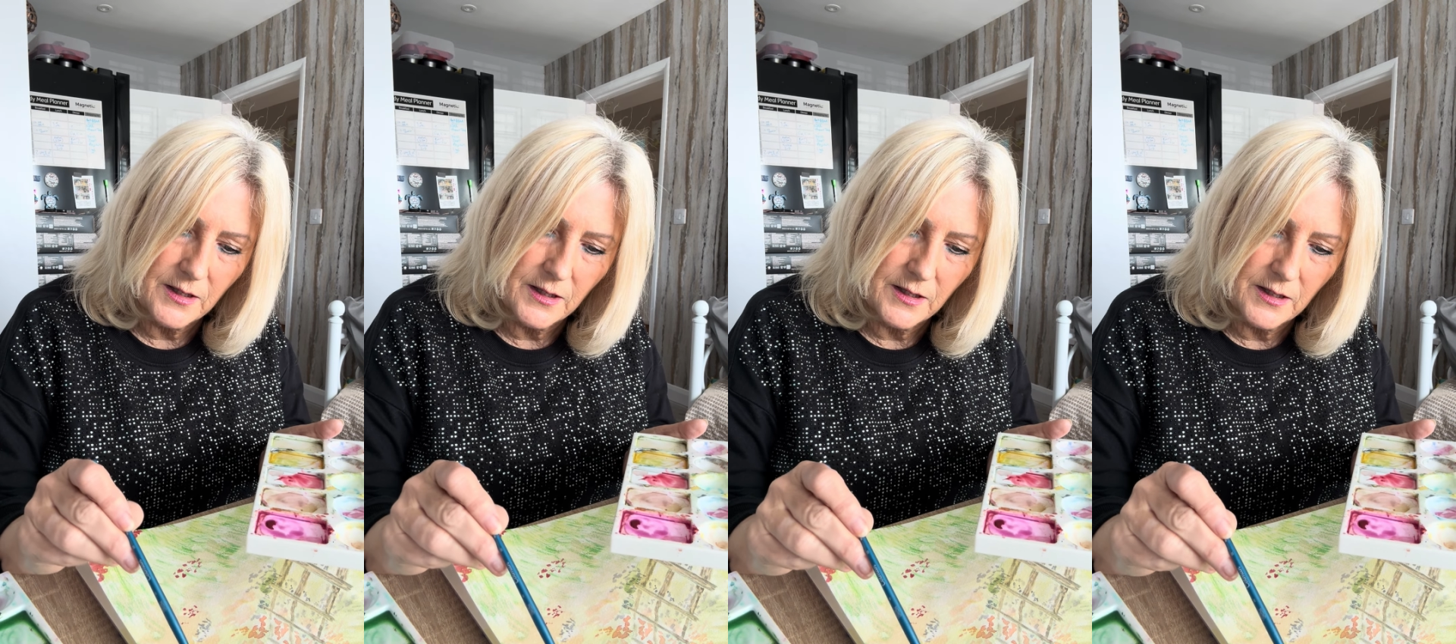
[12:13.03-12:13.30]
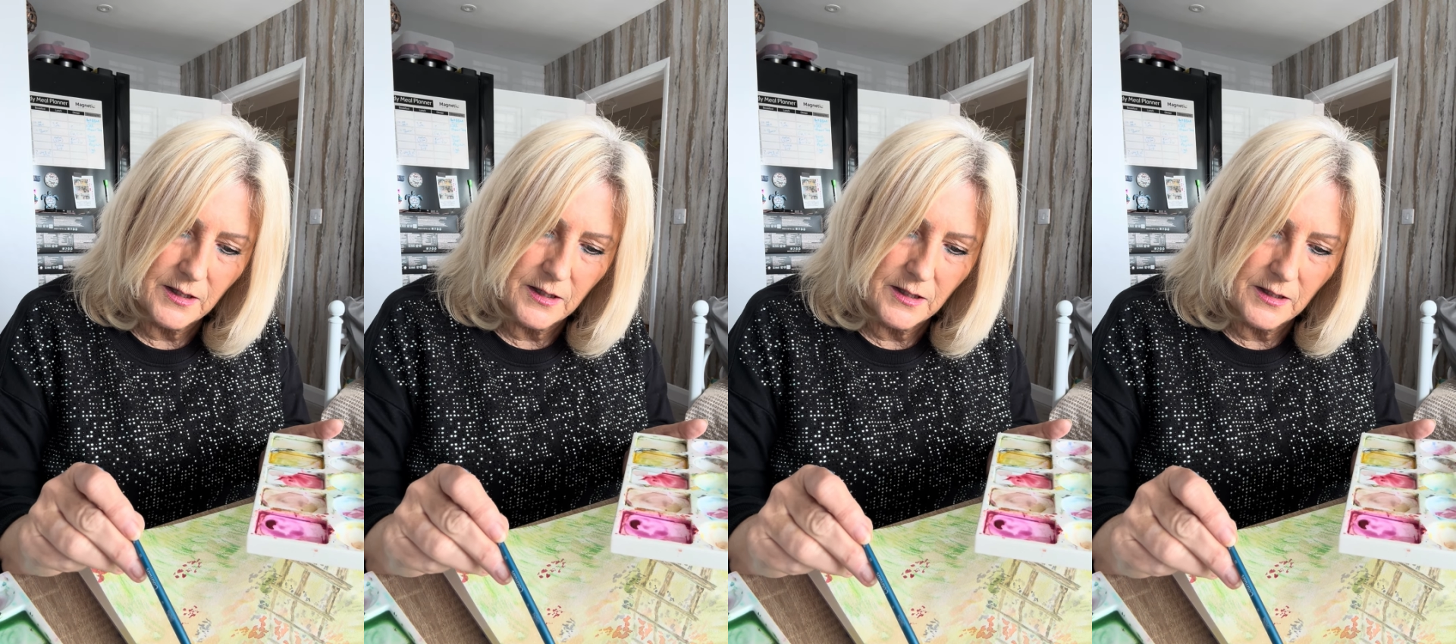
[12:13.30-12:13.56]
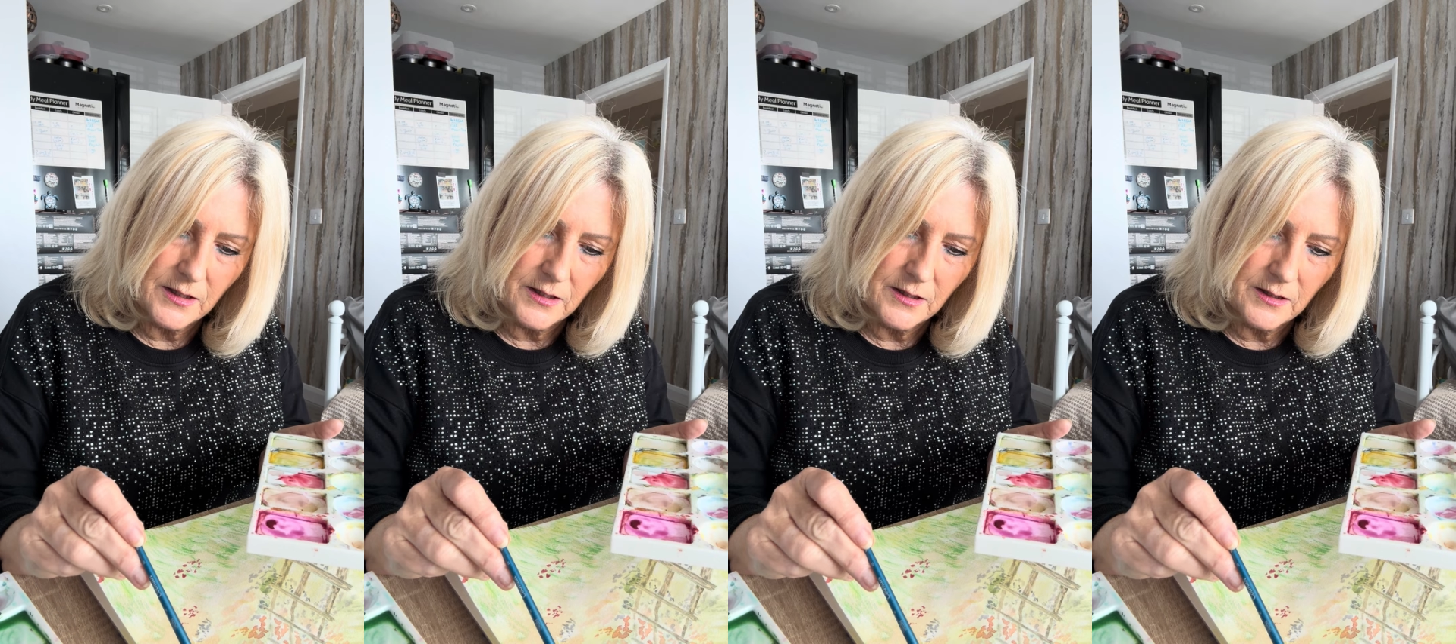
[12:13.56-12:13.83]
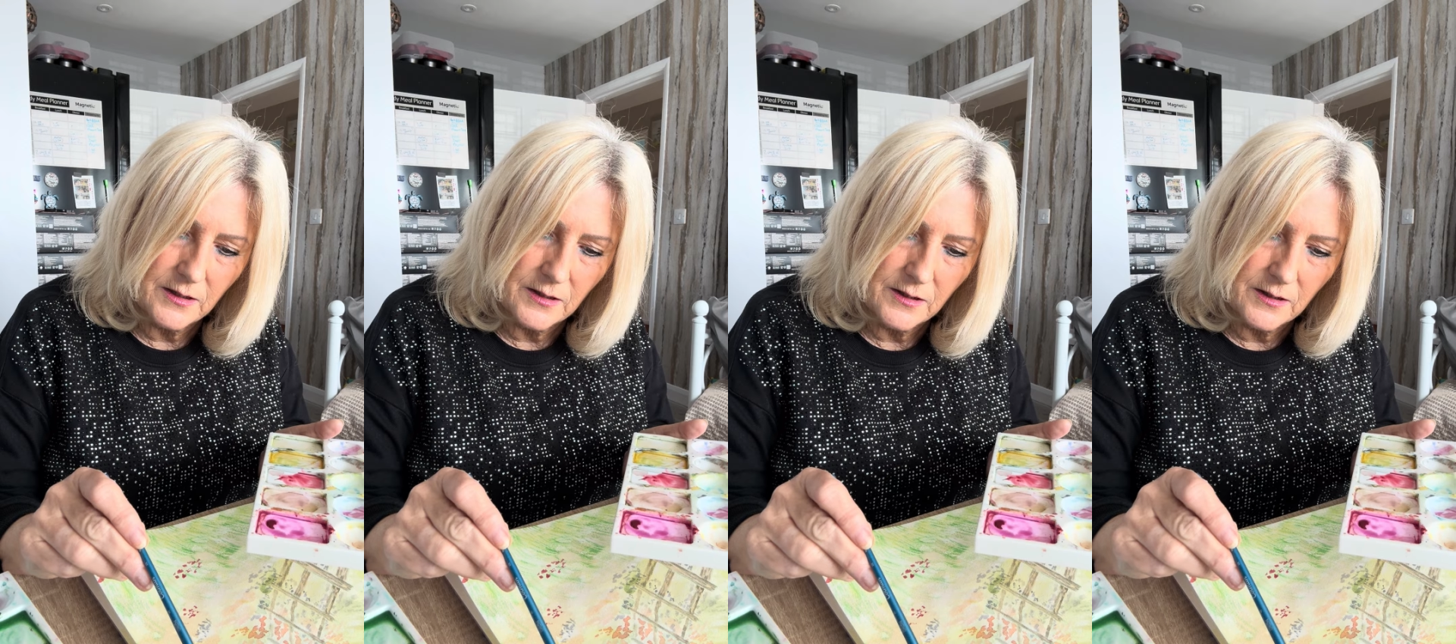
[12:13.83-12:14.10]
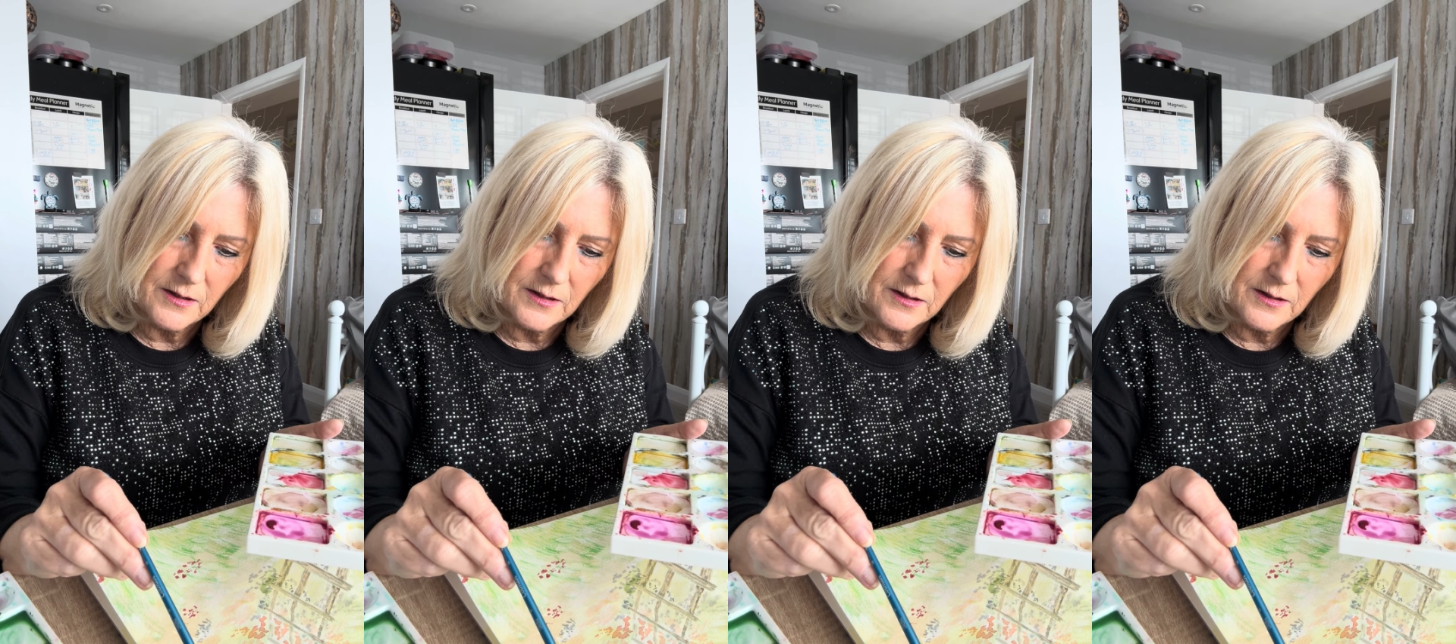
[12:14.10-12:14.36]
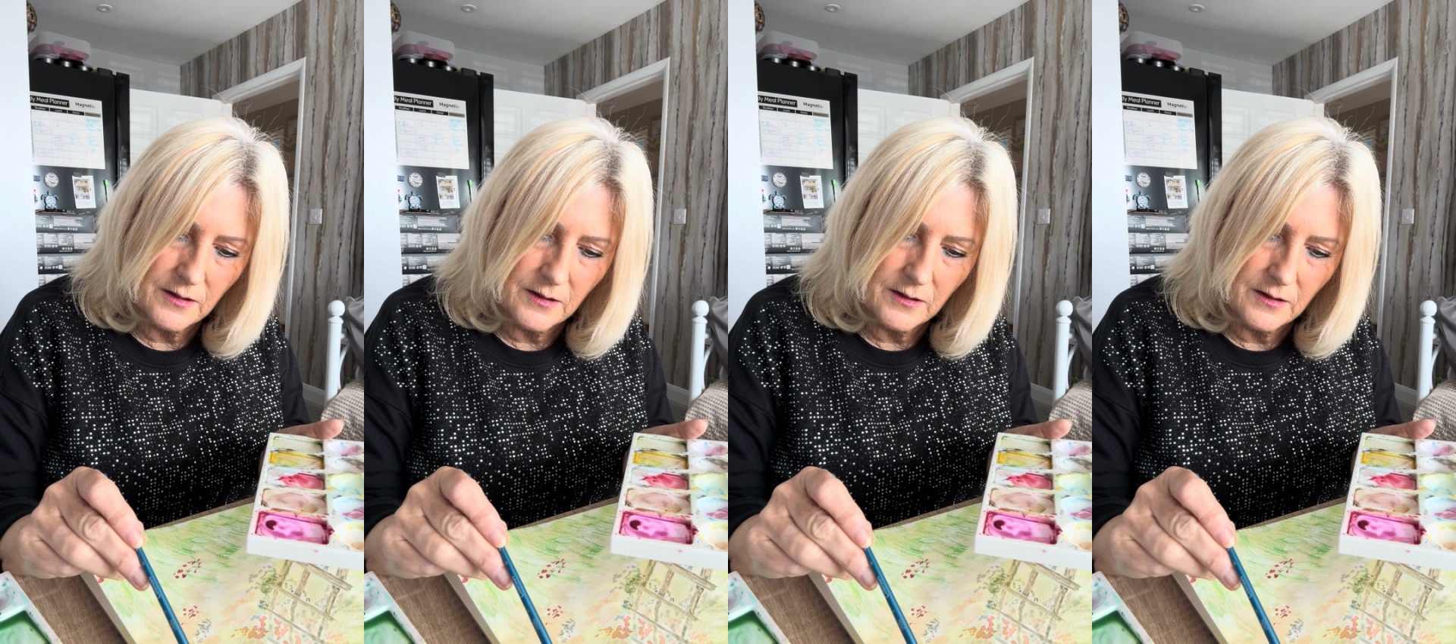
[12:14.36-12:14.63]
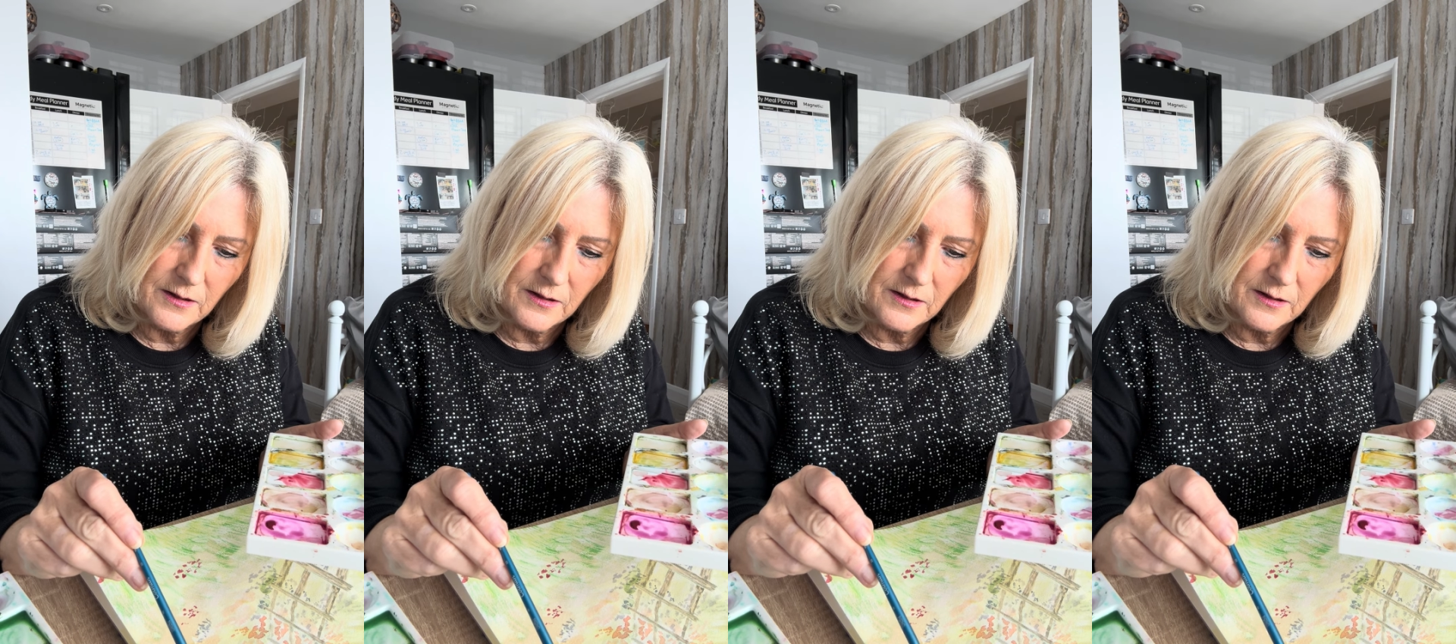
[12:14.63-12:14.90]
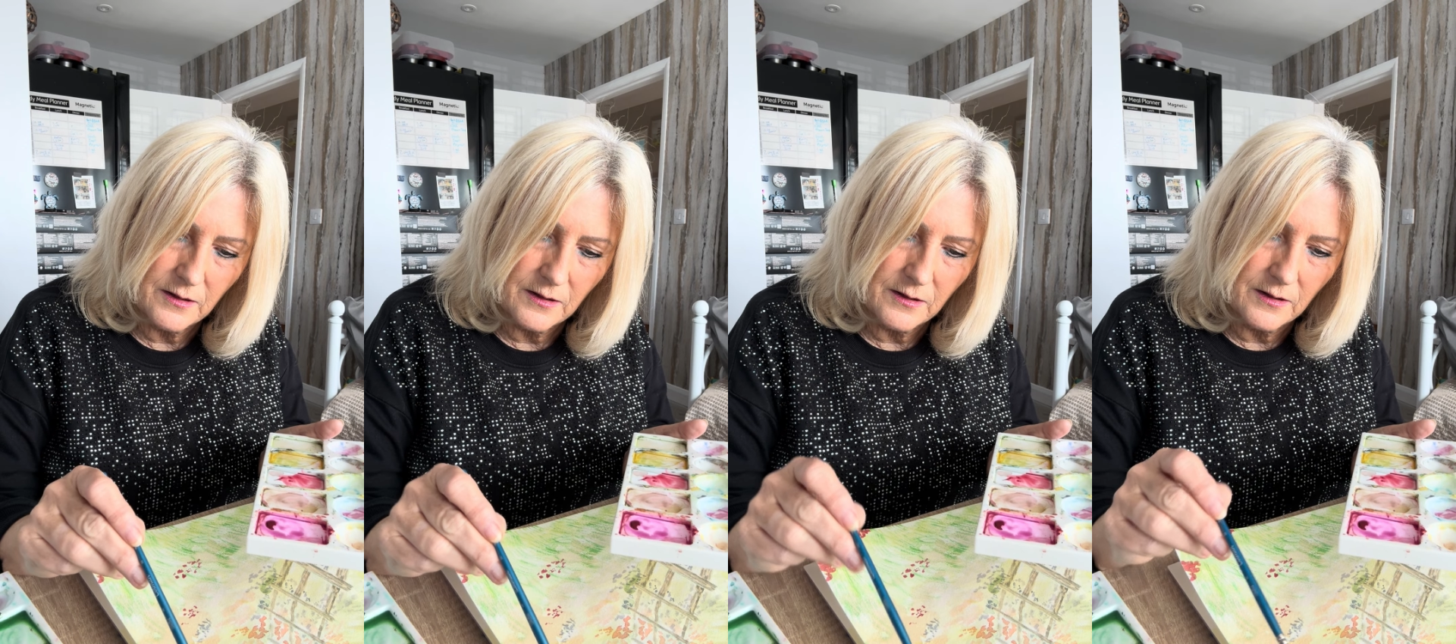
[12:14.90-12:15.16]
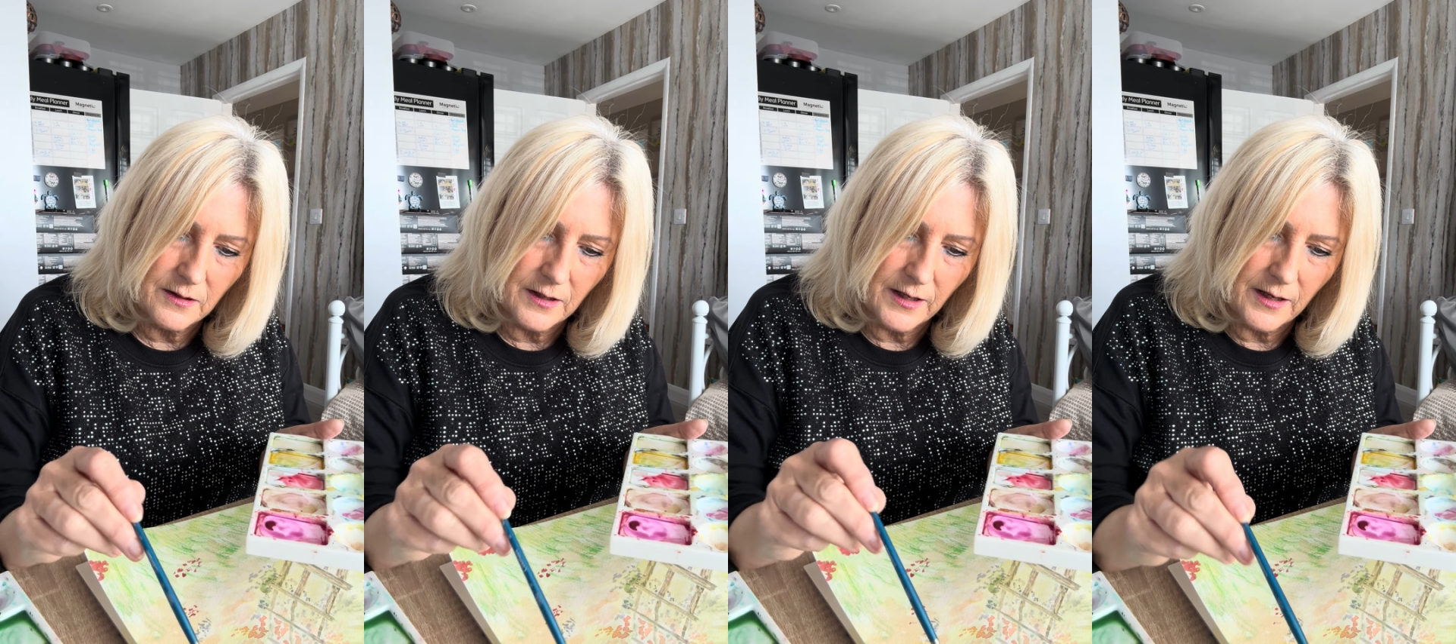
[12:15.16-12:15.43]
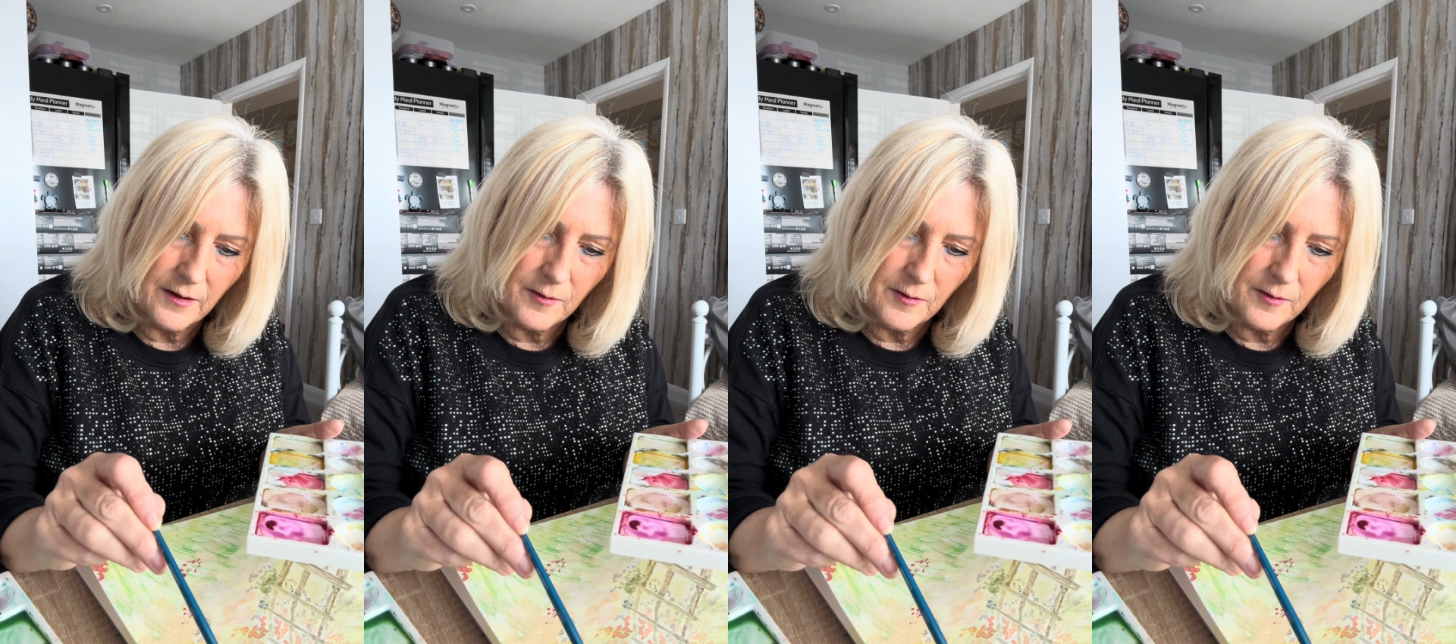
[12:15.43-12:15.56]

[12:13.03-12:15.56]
And yeah,